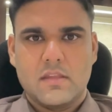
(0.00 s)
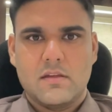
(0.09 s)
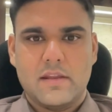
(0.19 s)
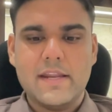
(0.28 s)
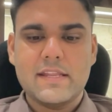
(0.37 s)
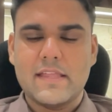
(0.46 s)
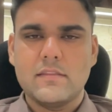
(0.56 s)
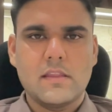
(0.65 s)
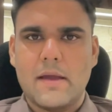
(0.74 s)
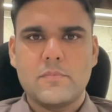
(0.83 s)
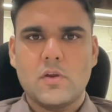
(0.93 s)
Right? And
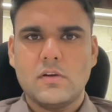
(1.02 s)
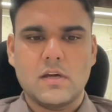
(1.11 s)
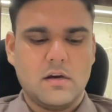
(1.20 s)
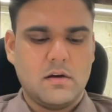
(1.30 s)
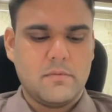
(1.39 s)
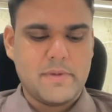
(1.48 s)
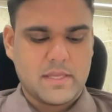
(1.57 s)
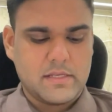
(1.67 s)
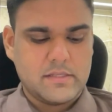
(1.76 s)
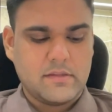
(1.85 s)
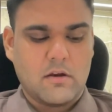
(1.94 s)
I'm not
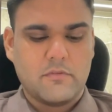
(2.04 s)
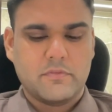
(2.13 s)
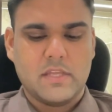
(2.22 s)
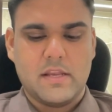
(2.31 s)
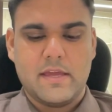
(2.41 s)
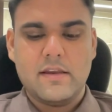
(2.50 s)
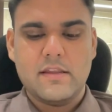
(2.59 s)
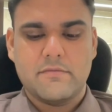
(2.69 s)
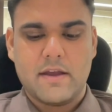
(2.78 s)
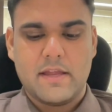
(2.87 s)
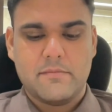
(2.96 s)
making this out of thin air. If
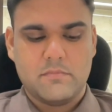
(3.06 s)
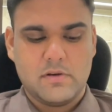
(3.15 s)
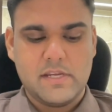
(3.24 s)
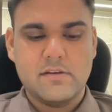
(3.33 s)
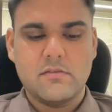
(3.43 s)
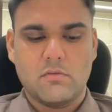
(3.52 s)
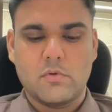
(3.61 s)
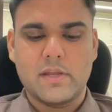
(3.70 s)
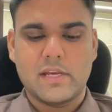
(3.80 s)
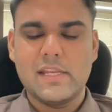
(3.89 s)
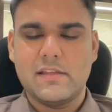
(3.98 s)
I read
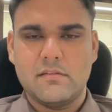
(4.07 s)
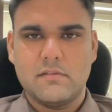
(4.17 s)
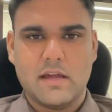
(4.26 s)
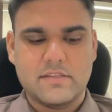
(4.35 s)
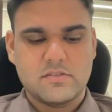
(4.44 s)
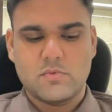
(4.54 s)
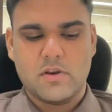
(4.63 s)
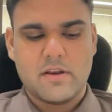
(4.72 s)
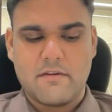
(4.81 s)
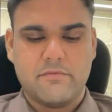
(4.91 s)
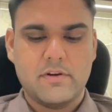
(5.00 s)
quickly, I just want
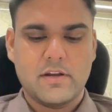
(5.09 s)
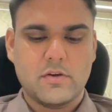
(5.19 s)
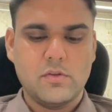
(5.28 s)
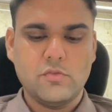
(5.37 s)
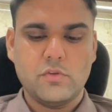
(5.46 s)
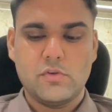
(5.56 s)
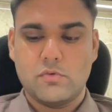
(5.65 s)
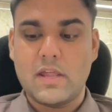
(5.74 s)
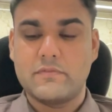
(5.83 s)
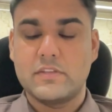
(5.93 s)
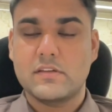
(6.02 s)
to refer it to you so you don't
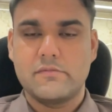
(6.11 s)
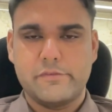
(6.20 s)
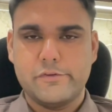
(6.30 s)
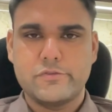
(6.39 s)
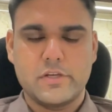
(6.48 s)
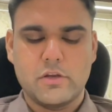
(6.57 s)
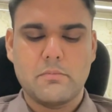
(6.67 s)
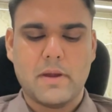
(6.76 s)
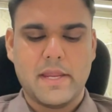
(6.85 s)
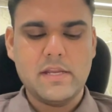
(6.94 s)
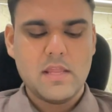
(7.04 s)
have this confusion in your
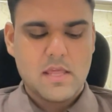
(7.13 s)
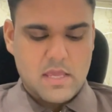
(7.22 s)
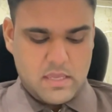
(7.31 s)
mind.